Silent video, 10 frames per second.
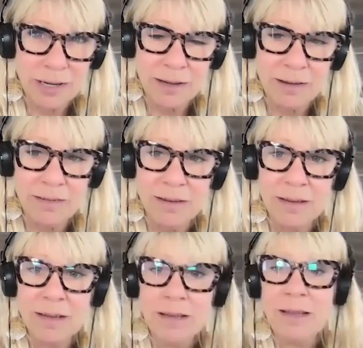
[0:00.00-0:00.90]
guys.
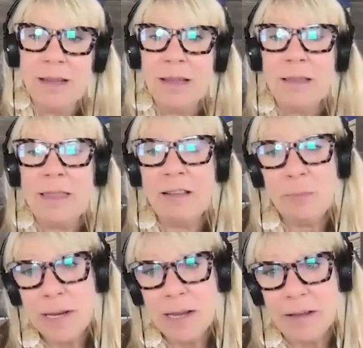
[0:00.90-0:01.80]

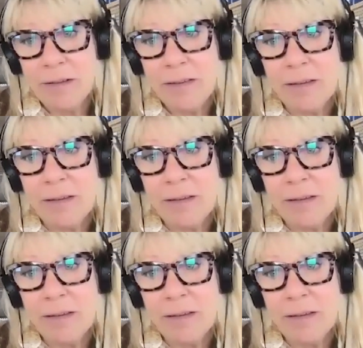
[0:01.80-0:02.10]
That's because,